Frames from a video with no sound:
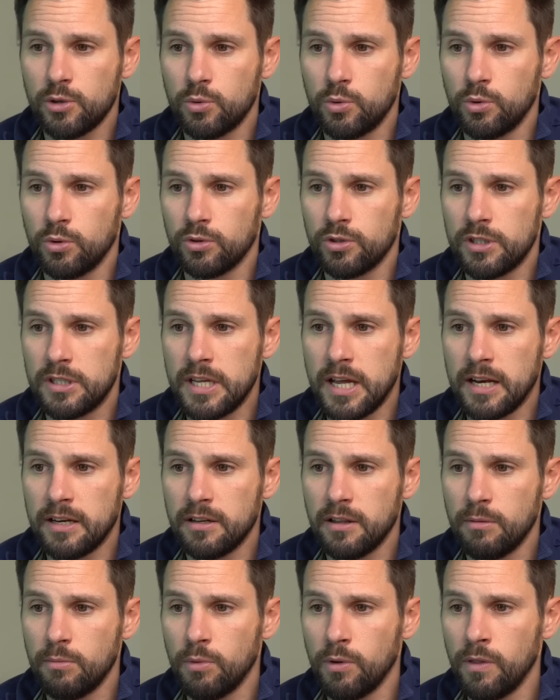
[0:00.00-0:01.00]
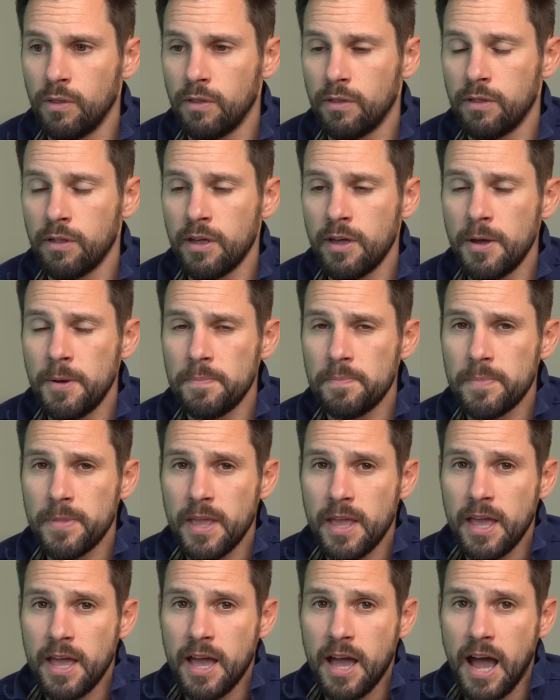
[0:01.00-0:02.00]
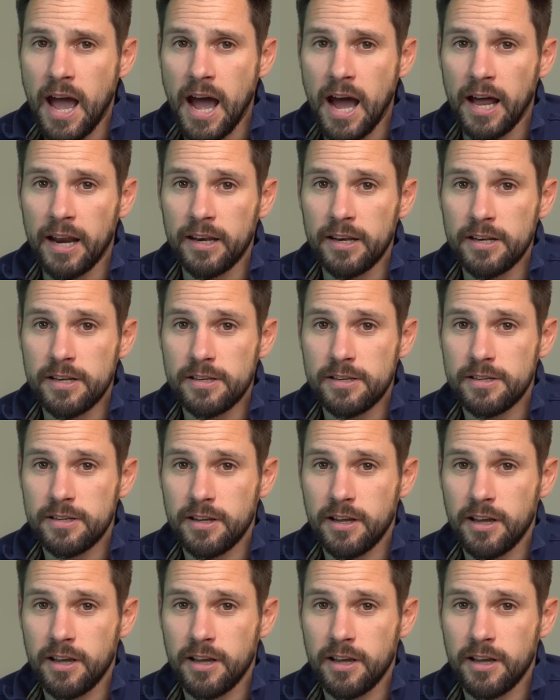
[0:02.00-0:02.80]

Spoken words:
towards the end of the month. And